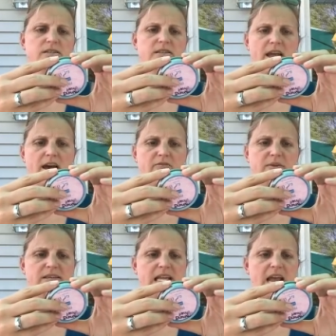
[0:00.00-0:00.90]
salve,
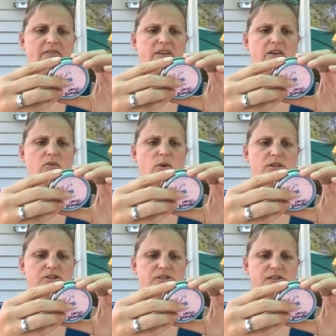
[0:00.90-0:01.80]
because I have the other one
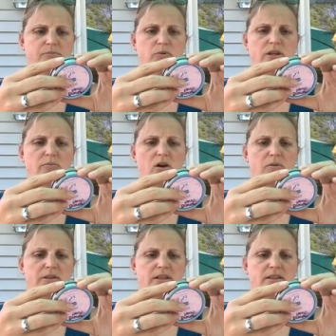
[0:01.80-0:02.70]
that's just a booty
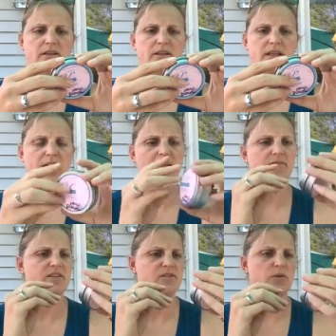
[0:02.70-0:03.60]
balm, and then they
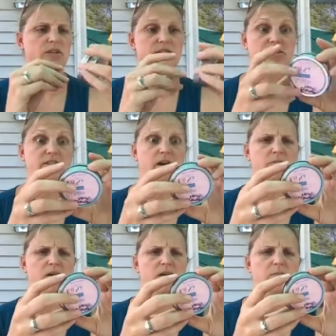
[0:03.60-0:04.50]
have this one that's a De
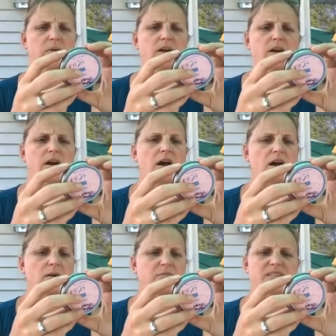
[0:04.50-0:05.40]
Balm.
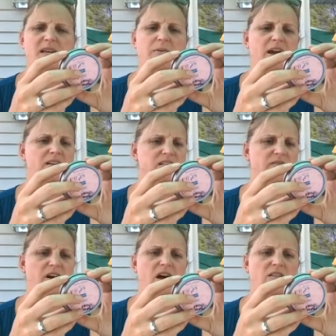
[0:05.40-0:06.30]
Same kind of
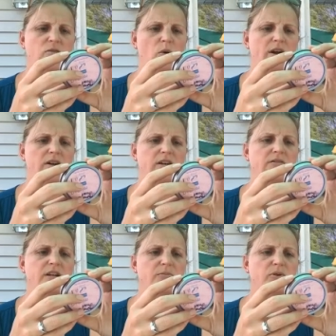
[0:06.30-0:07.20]
stuff: olive oil,
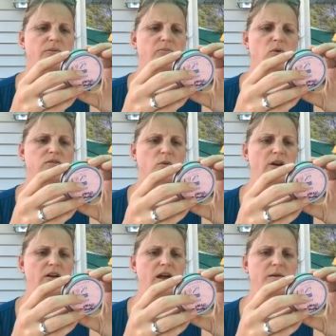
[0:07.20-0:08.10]
evening primrose
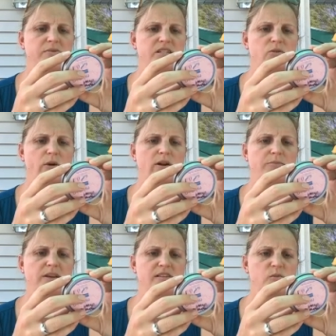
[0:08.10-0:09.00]
oil, hemp seed oil,
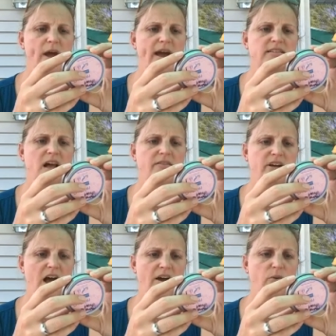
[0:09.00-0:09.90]
beeswax,
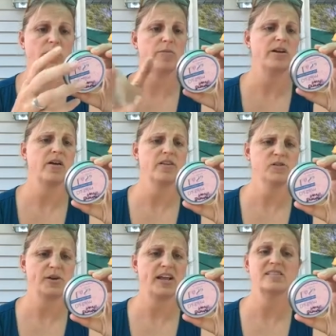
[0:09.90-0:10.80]
avocado oil, but now
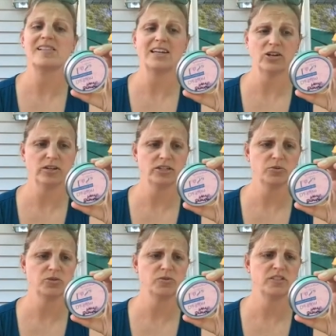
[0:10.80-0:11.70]
this one has licorice,
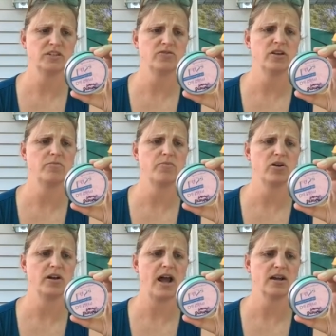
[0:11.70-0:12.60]
which was different,
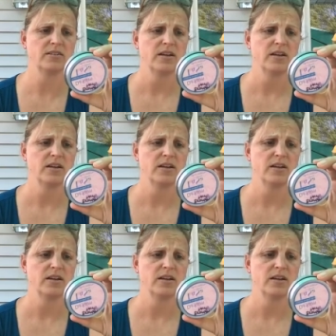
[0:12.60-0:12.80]
burdock,